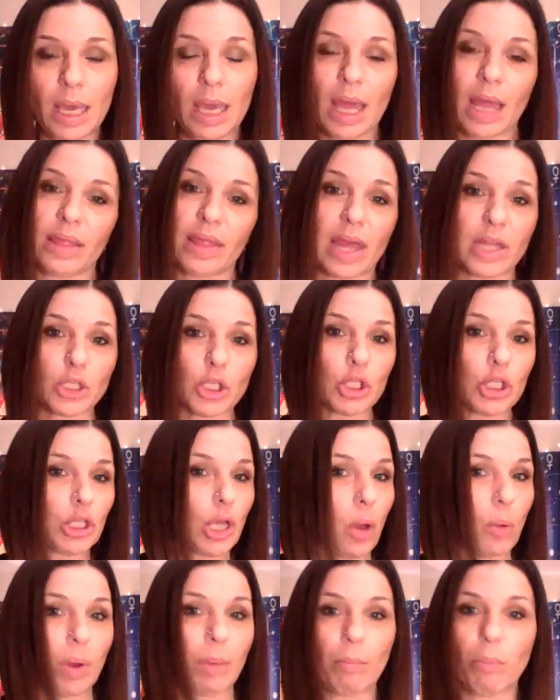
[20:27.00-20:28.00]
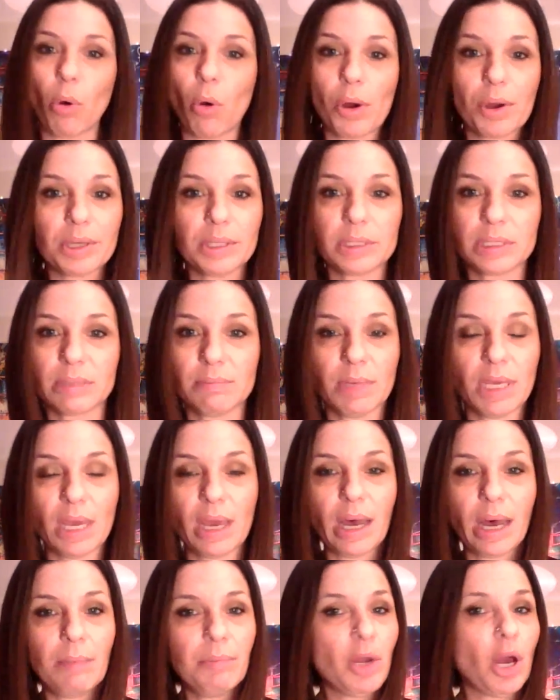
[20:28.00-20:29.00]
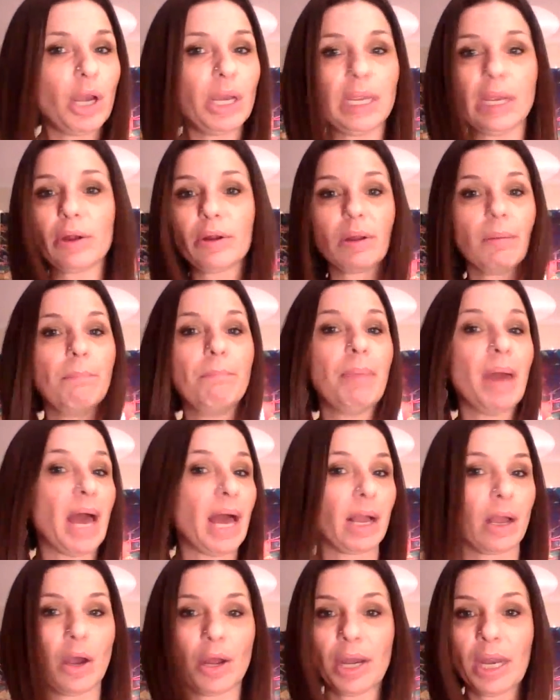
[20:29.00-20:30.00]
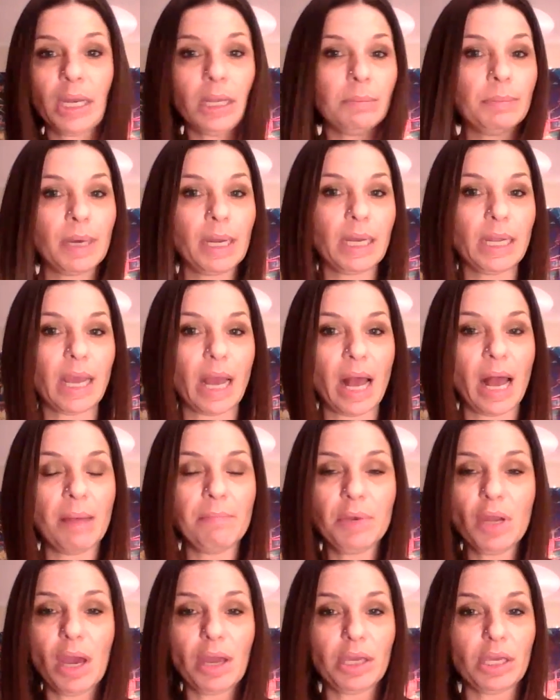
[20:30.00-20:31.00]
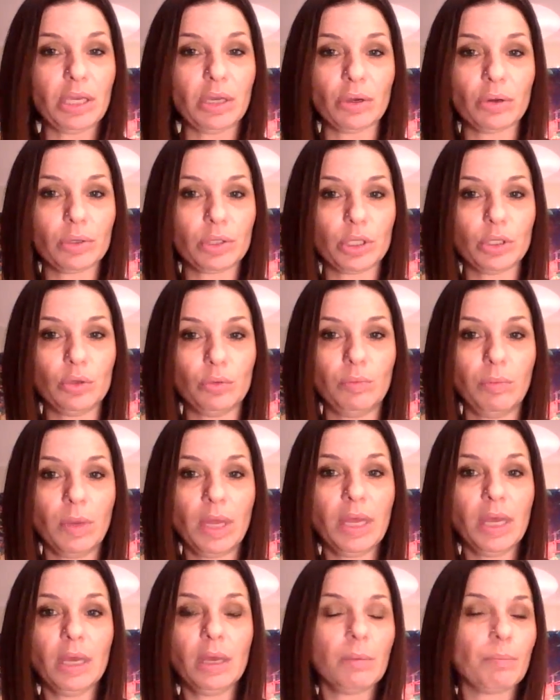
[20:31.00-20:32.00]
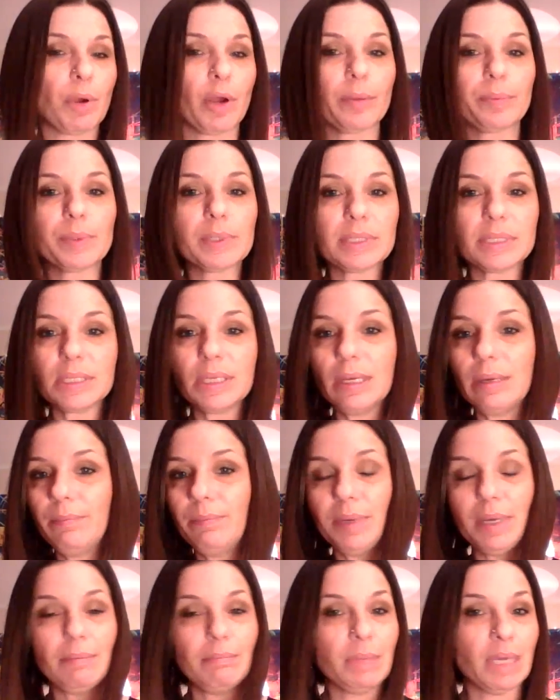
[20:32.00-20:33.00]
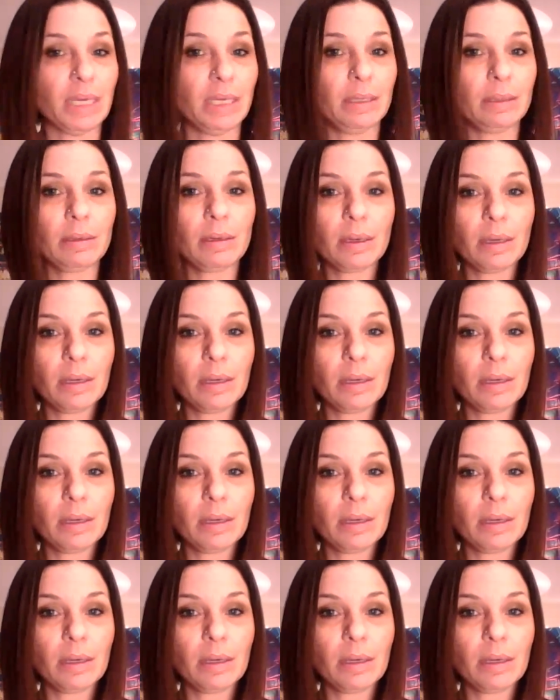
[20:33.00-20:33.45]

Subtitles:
And that's so important to me. I'm not here to bag on anybody. I'm not here to purposely be mean.